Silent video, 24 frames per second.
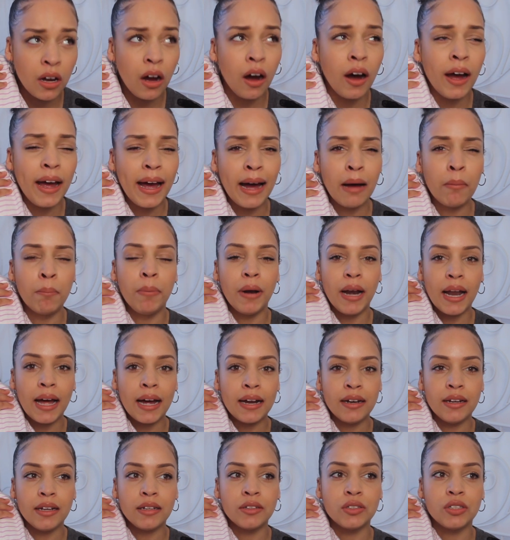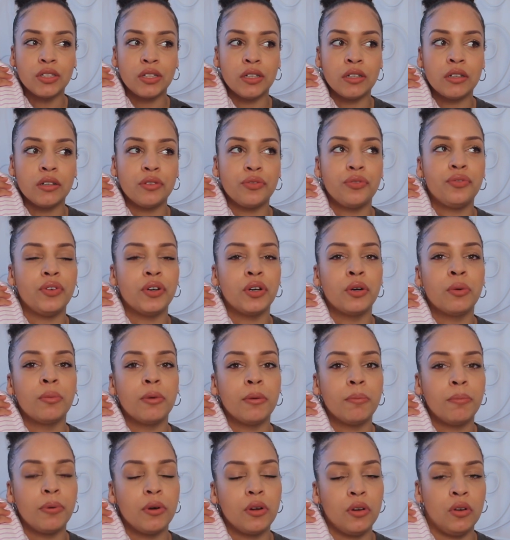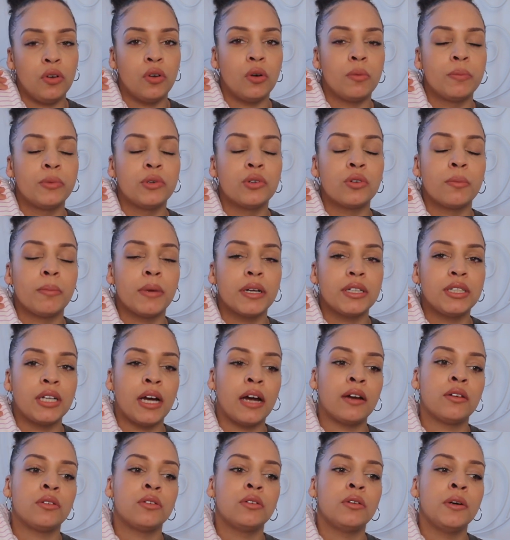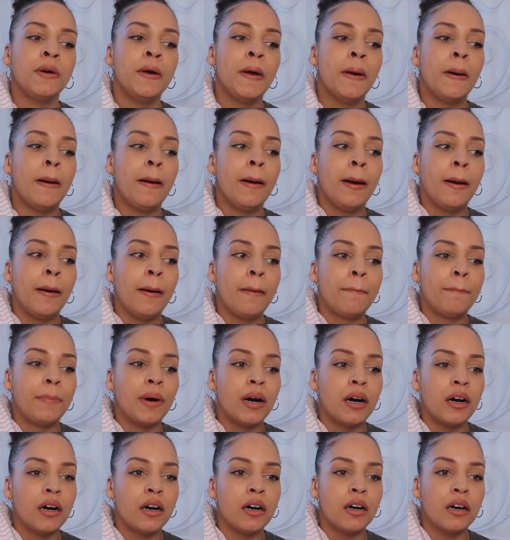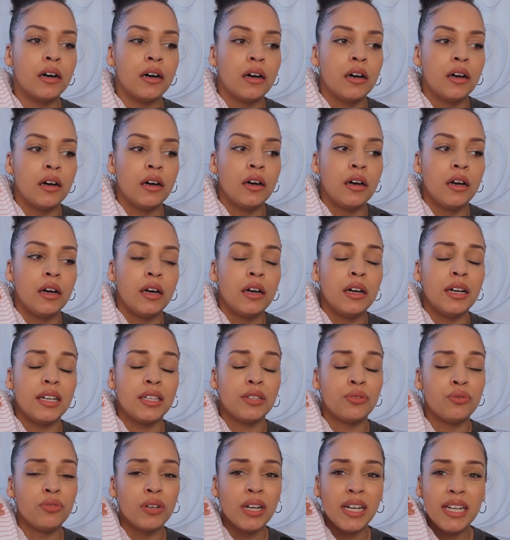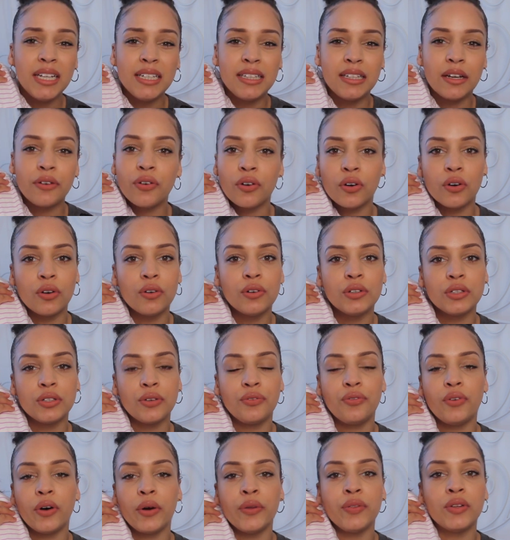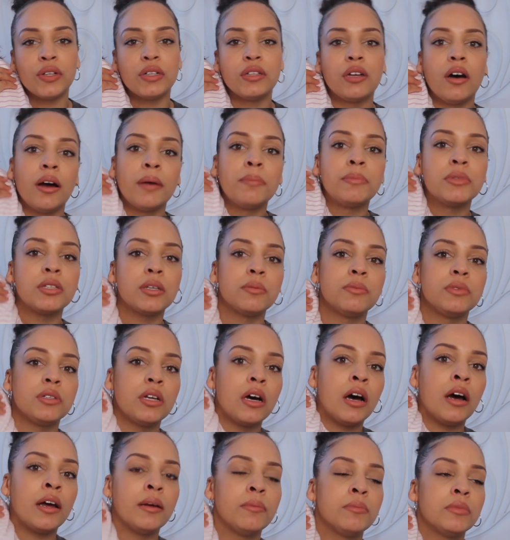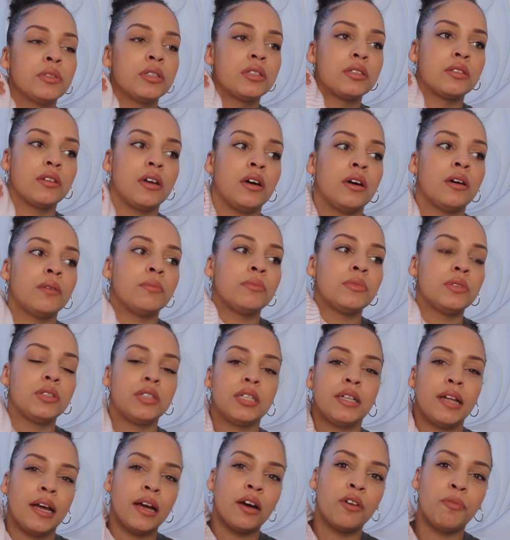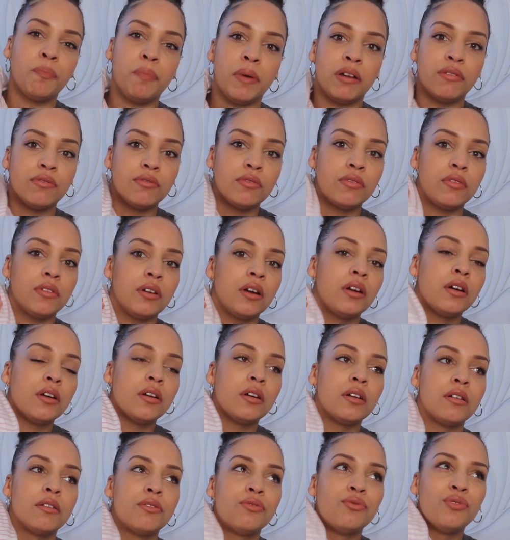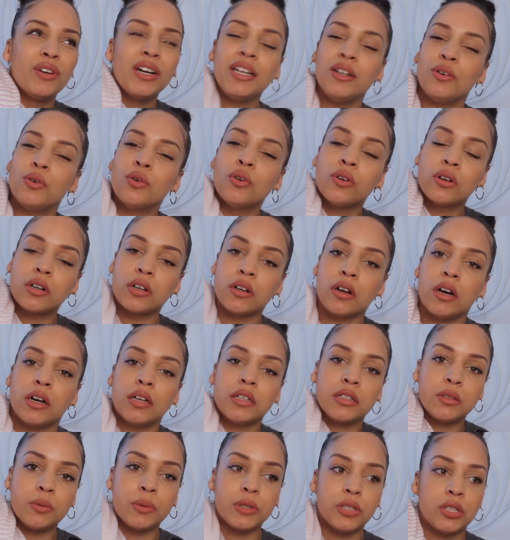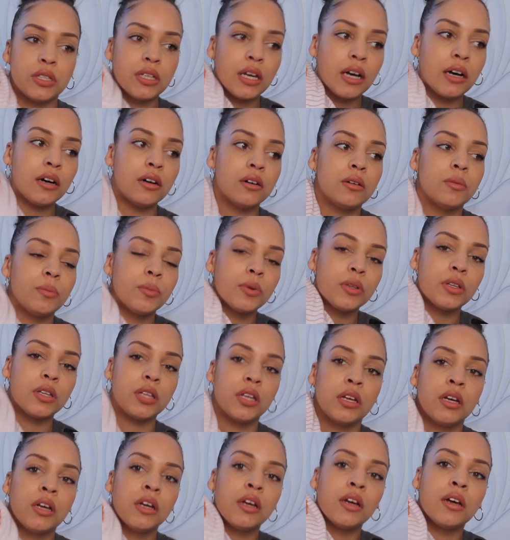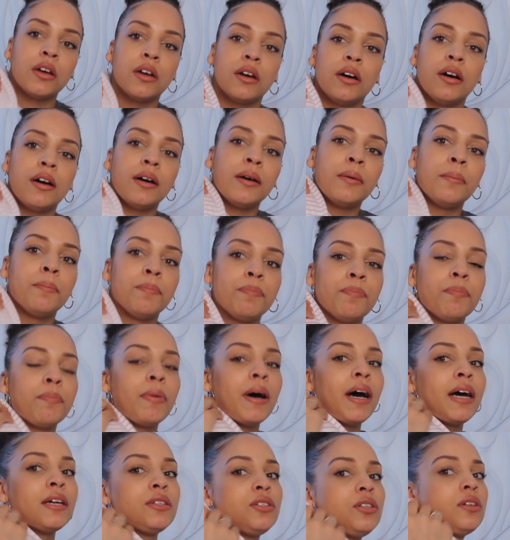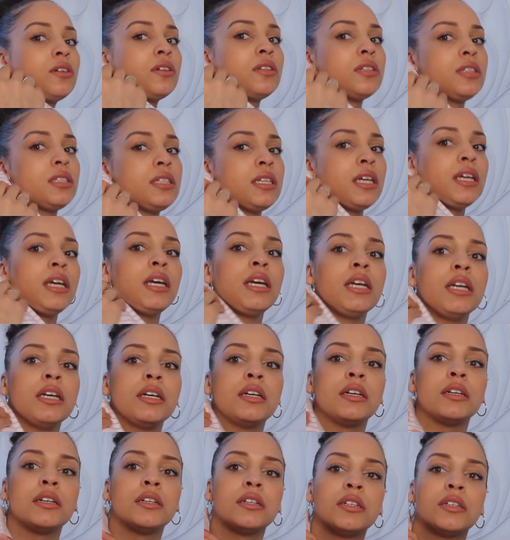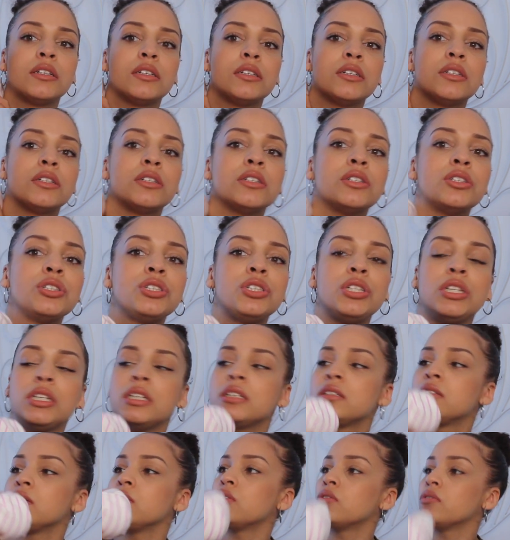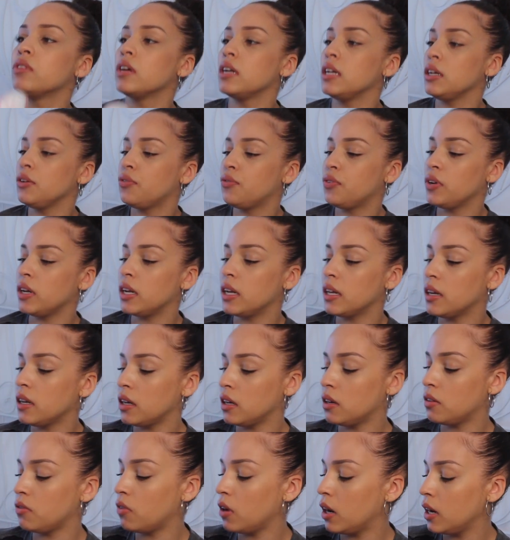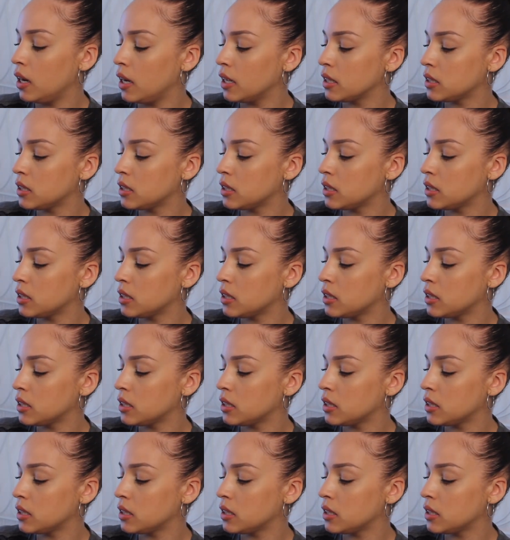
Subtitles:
I am planning to film and put a lot more on my channel, but it's really difficult to find the time sometimes. Today I've been really organised, which has helped, but as you can see, she is not really feeling it. Right,